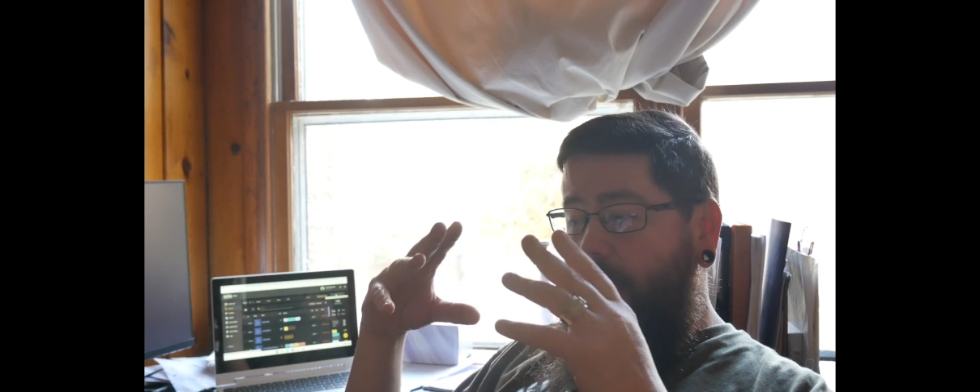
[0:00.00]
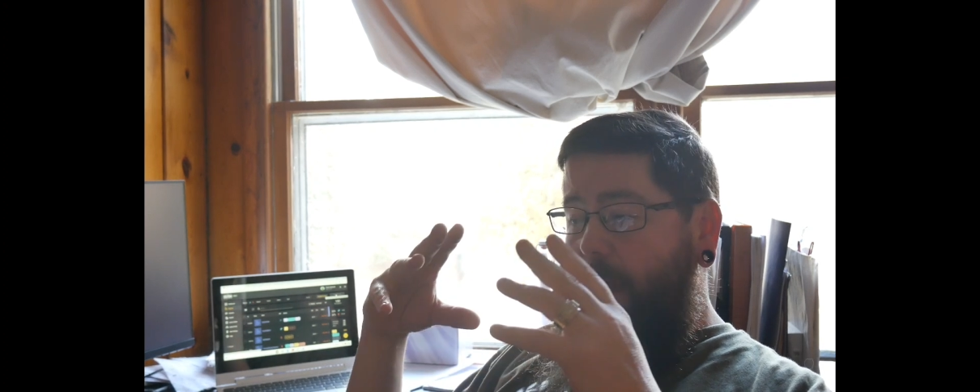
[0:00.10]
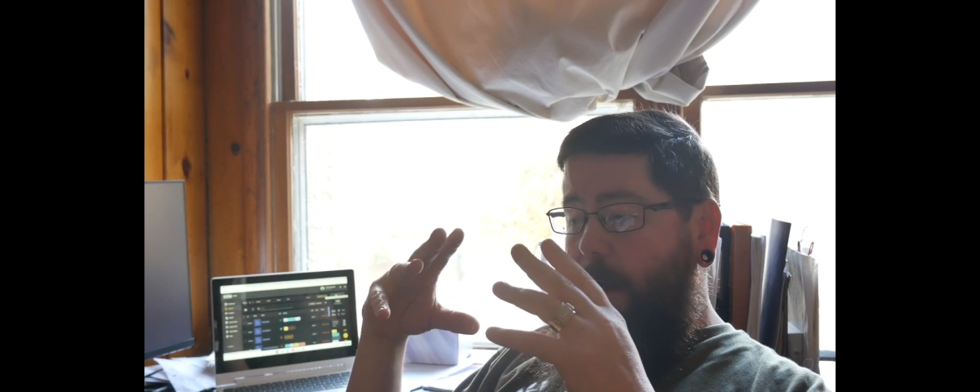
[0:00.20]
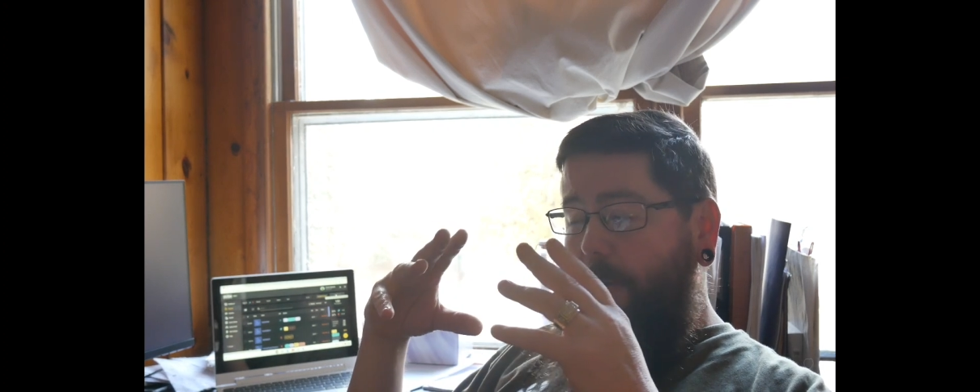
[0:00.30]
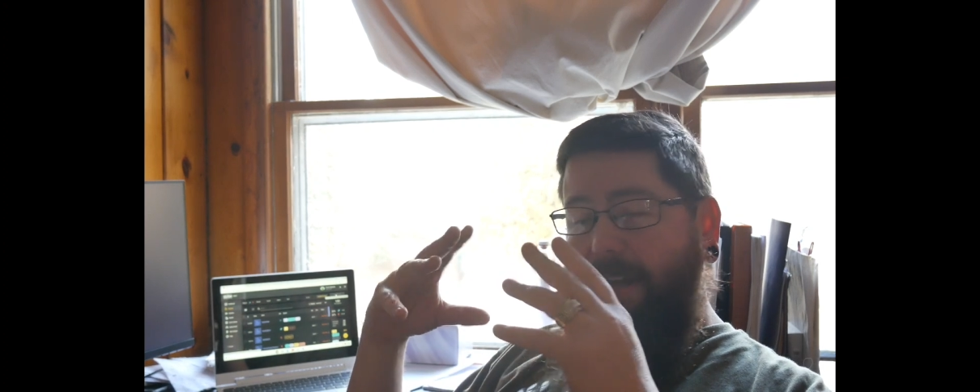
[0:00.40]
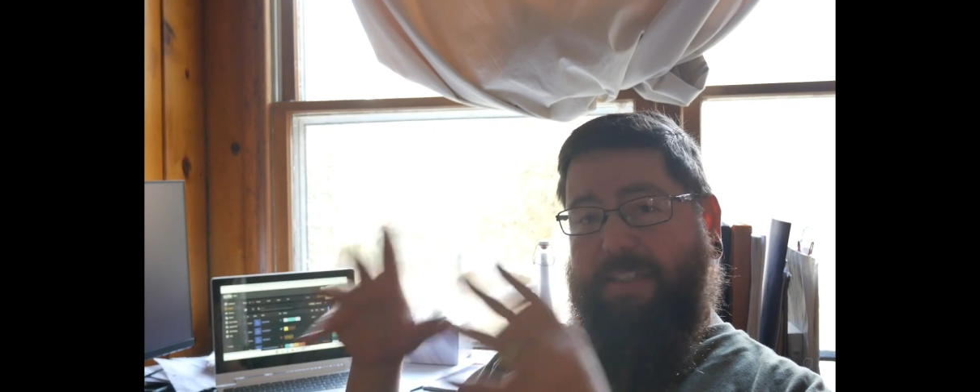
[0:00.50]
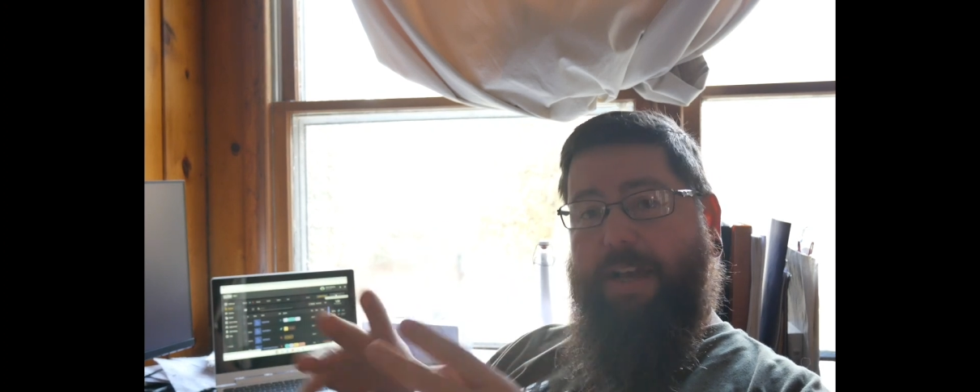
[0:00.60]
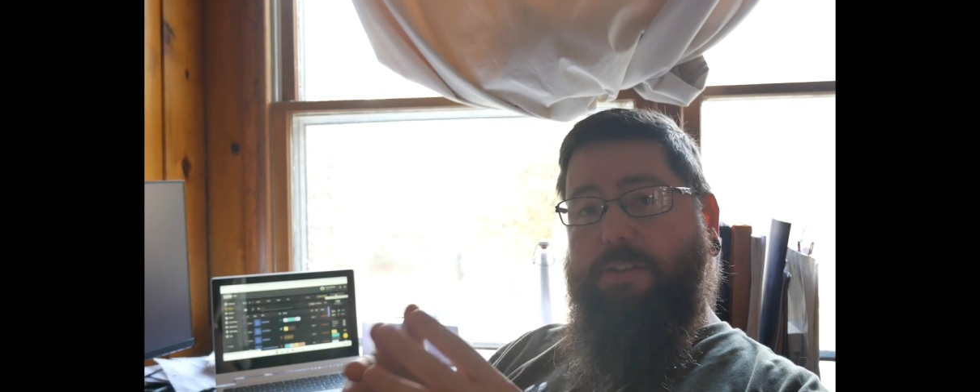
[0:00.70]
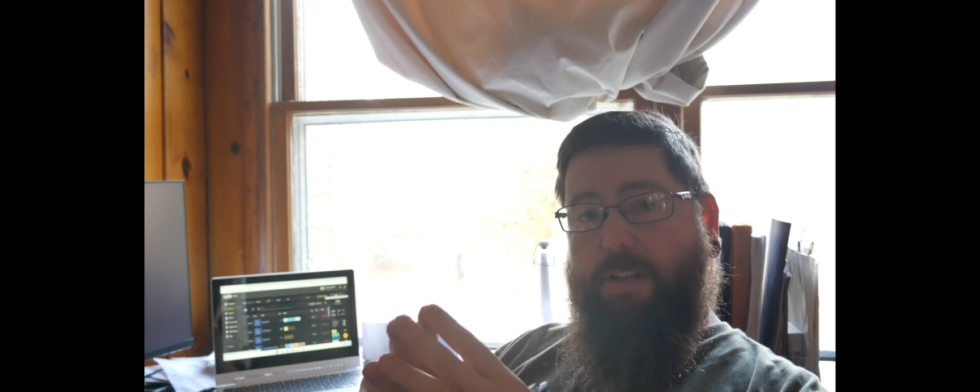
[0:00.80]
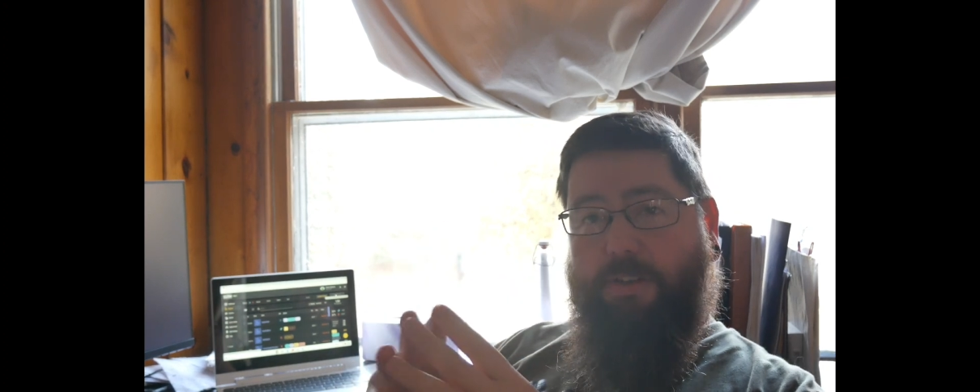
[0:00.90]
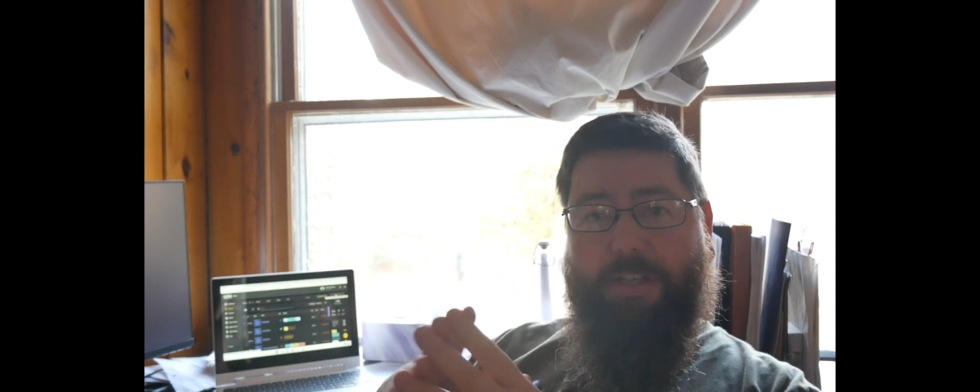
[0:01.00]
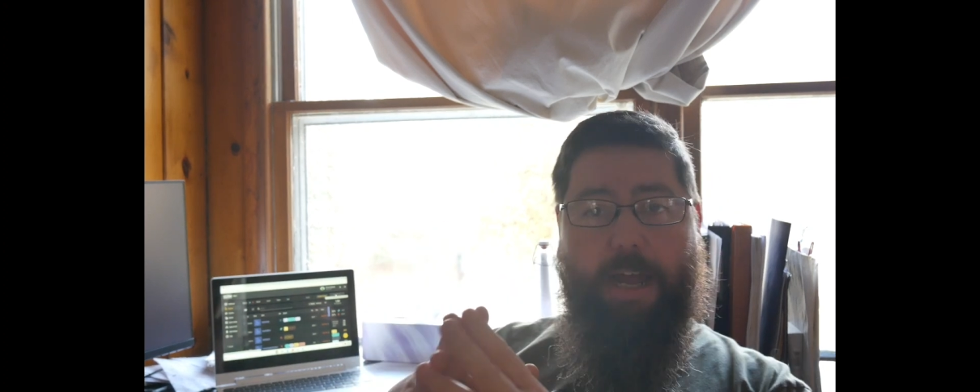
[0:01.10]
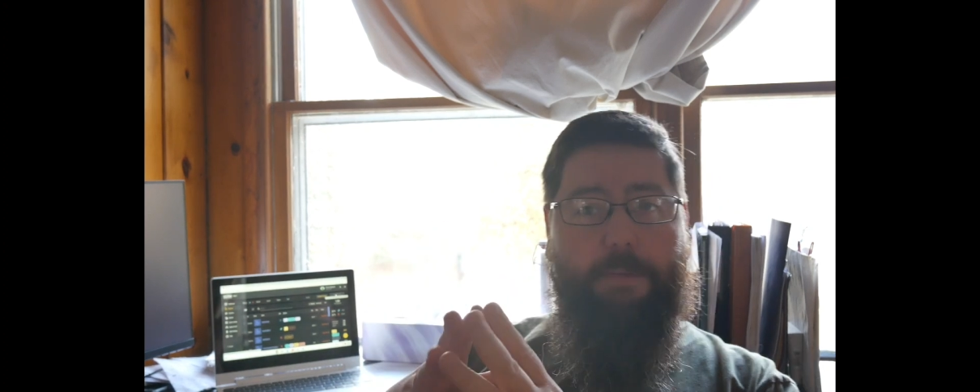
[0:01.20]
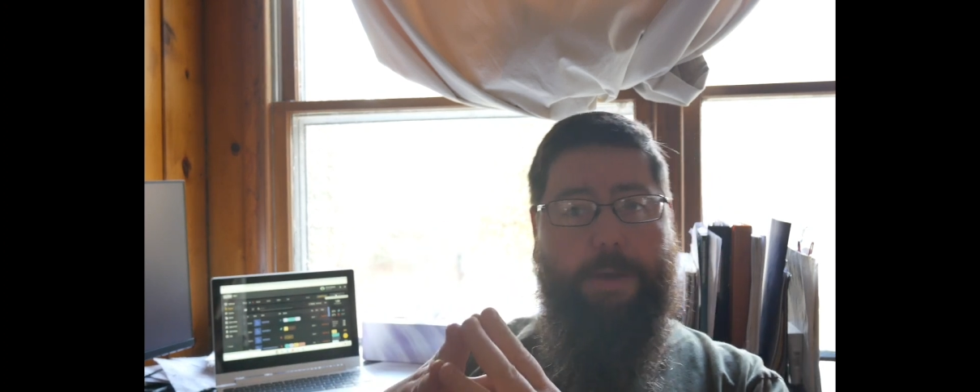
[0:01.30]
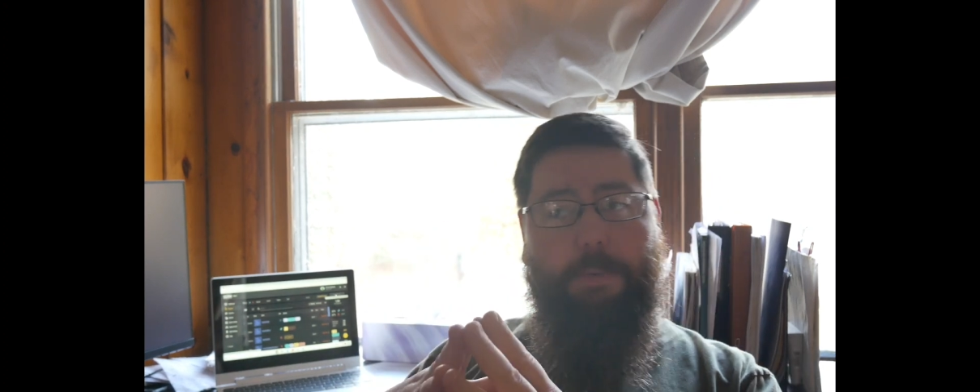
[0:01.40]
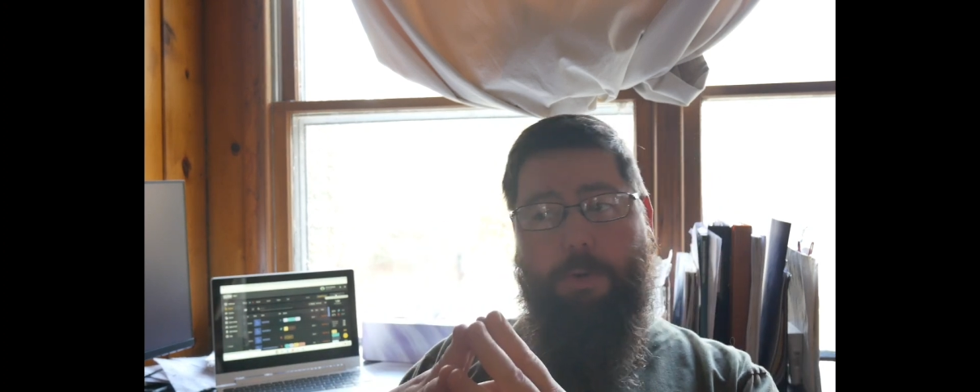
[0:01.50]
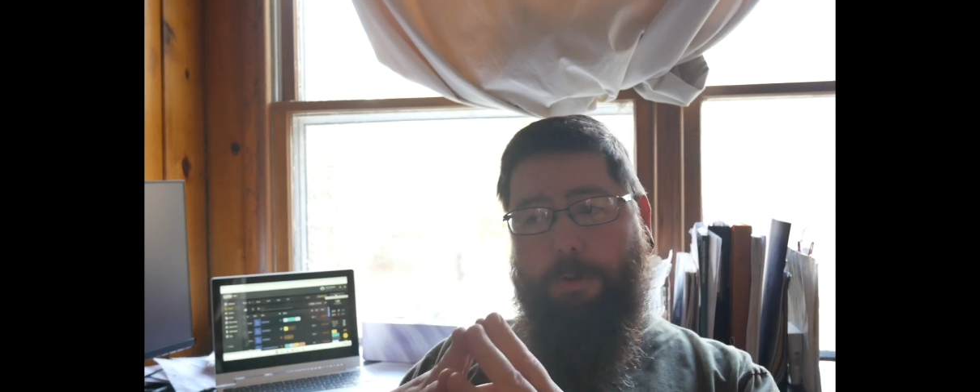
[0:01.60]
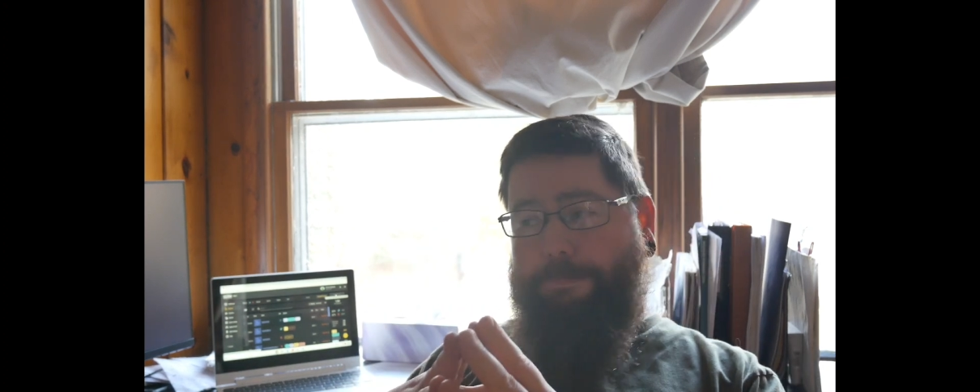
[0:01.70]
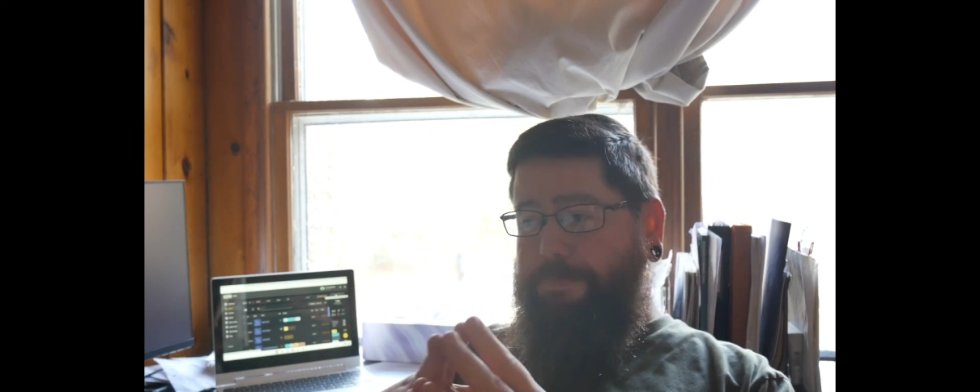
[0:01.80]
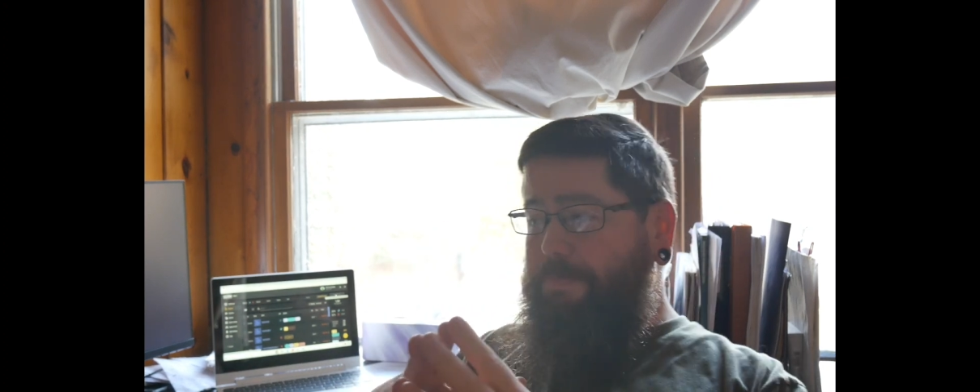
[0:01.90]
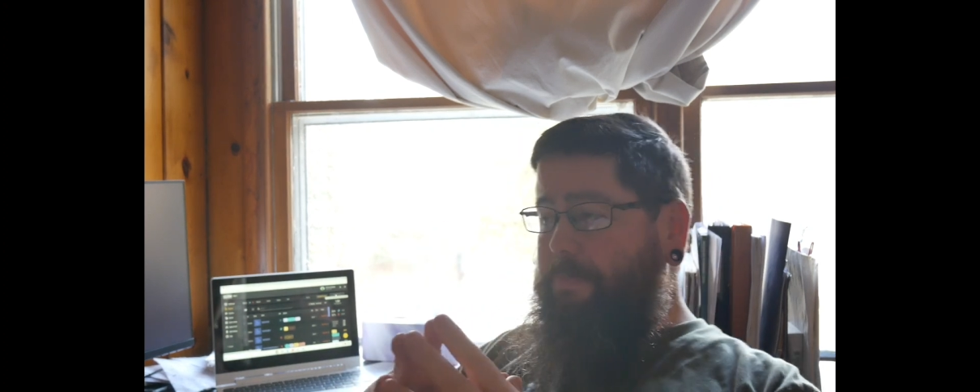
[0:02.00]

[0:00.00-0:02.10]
and I want to sell to those kind of people